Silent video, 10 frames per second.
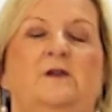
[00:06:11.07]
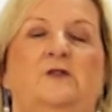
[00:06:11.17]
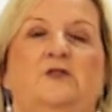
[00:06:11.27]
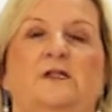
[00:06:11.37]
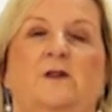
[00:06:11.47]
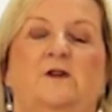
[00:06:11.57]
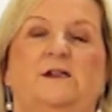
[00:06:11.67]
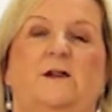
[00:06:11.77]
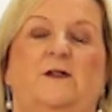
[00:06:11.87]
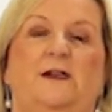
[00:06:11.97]
So just give
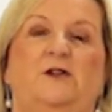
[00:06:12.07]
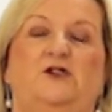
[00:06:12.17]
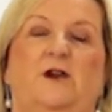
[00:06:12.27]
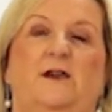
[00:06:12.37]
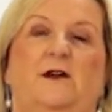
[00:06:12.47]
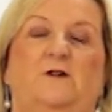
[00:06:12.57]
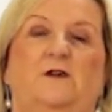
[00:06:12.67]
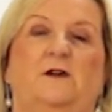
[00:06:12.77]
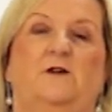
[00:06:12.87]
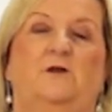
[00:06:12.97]
yourself a little shake out,
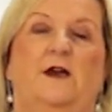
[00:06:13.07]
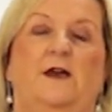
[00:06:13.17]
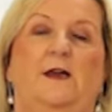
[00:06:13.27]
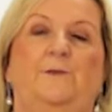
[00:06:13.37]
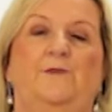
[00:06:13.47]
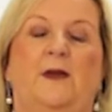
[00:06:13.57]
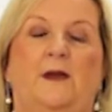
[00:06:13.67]
okay?